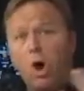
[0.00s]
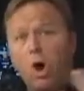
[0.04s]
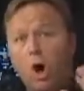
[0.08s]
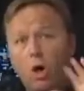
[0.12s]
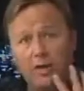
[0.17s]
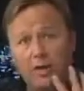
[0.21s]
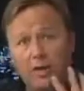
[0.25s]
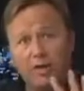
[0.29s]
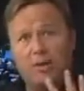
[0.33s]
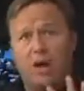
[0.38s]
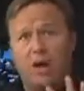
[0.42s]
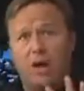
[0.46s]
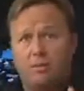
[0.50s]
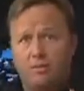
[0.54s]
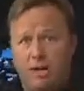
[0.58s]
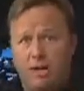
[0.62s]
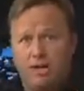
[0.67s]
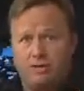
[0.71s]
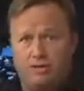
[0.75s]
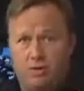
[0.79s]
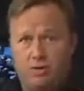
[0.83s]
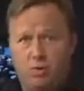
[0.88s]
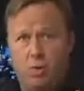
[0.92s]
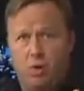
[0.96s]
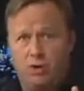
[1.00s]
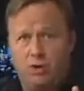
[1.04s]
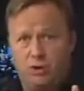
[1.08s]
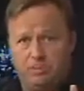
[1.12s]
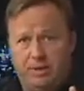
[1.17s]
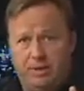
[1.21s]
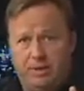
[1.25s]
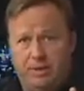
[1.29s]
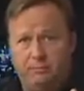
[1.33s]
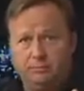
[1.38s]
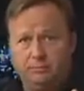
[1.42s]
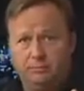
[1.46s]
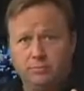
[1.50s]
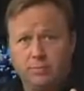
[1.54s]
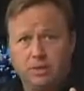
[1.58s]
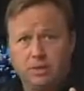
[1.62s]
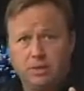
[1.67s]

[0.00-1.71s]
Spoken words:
All they talk about is the oil spill.